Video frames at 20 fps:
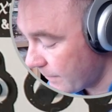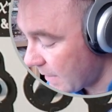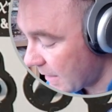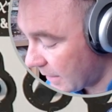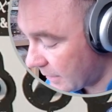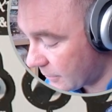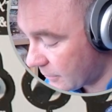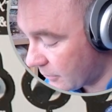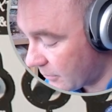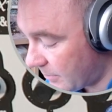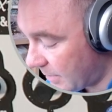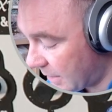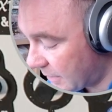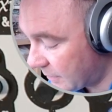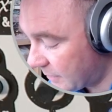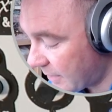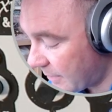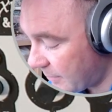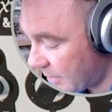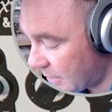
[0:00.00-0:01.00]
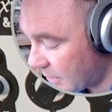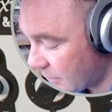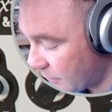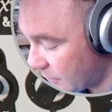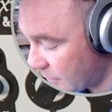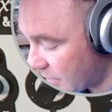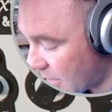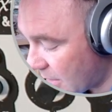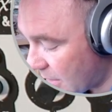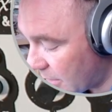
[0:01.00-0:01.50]
It's going to be in semitones,
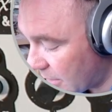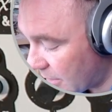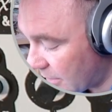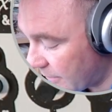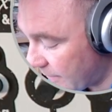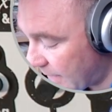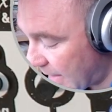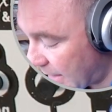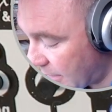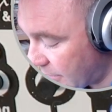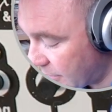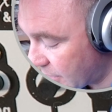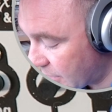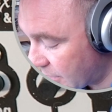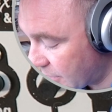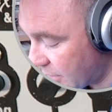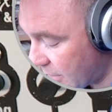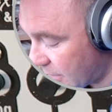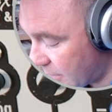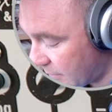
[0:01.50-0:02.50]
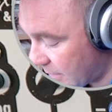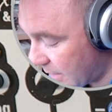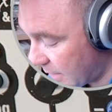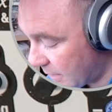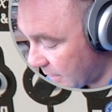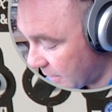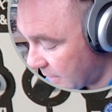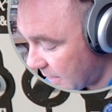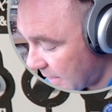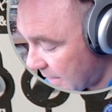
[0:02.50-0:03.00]
so all of the values are
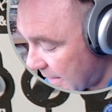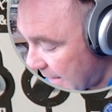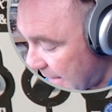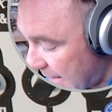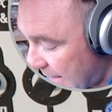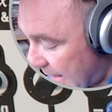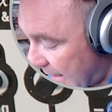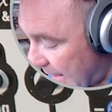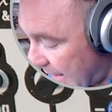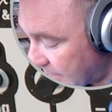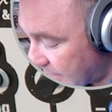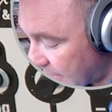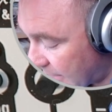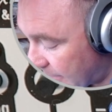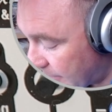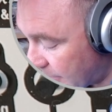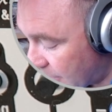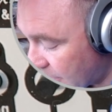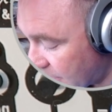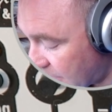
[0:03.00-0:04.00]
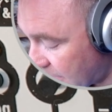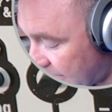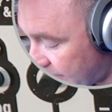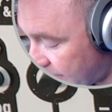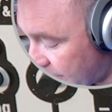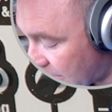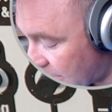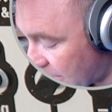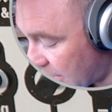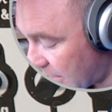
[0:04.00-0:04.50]
generated. And I'm going to have
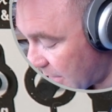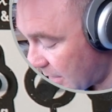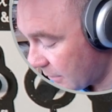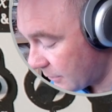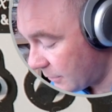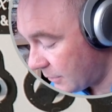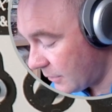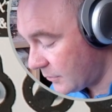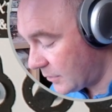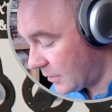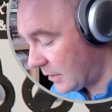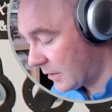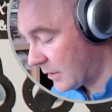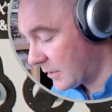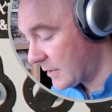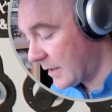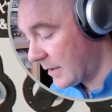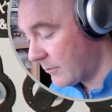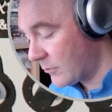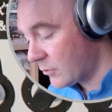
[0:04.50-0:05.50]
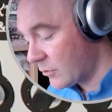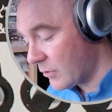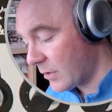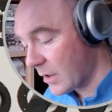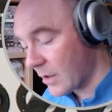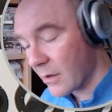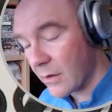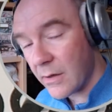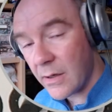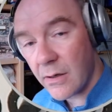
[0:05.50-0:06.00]
it clocked using the same
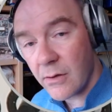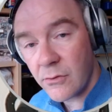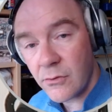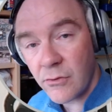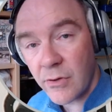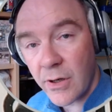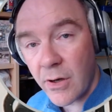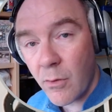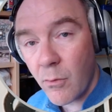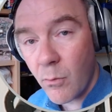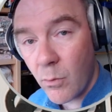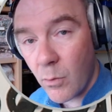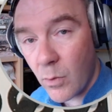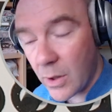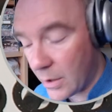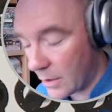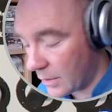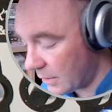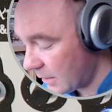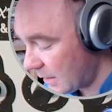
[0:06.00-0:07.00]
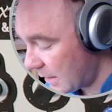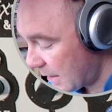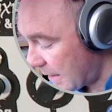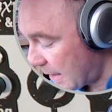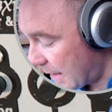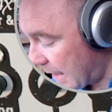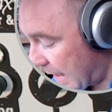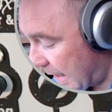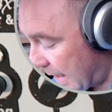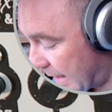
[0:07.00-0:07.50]
trigger here, trigger 1,
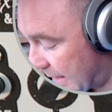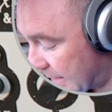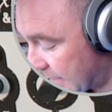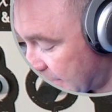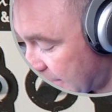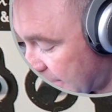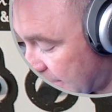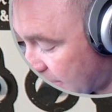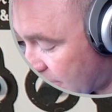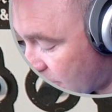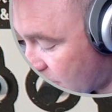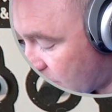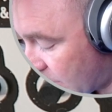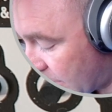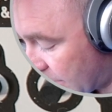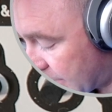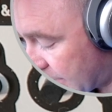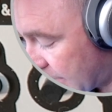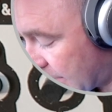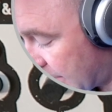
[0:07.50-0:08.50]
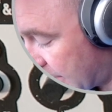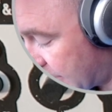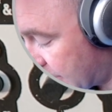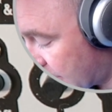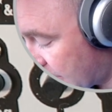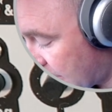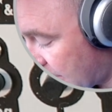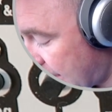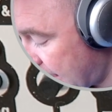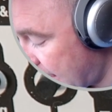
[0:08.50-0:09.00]
as
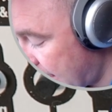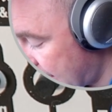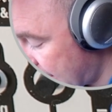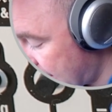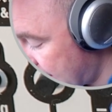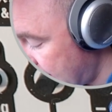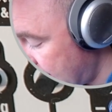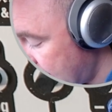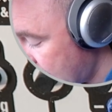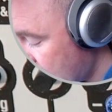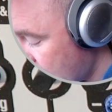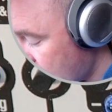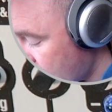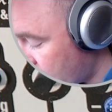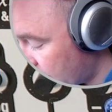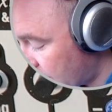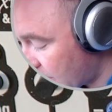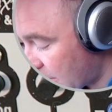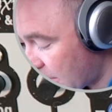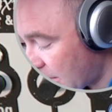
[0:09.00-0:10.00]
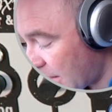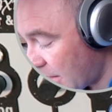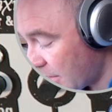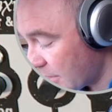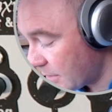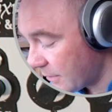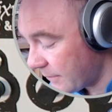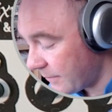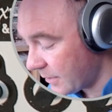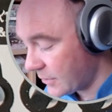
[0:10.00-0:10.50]
quantiser A. But the clock
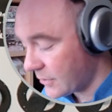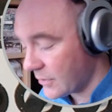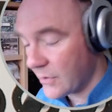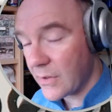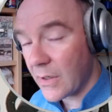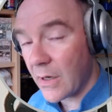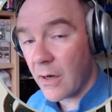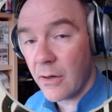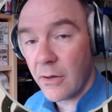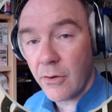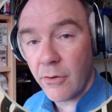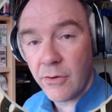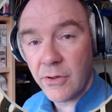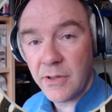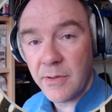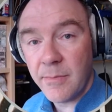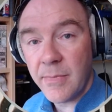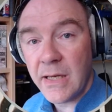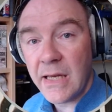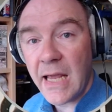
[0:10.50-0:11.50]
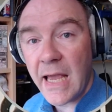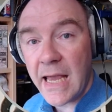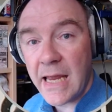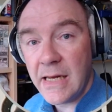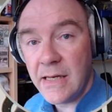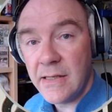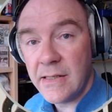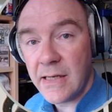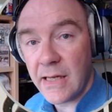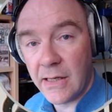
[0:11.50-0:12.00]
divisions are going to be
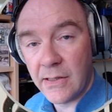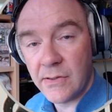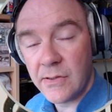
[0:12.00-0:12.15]
8 ticks.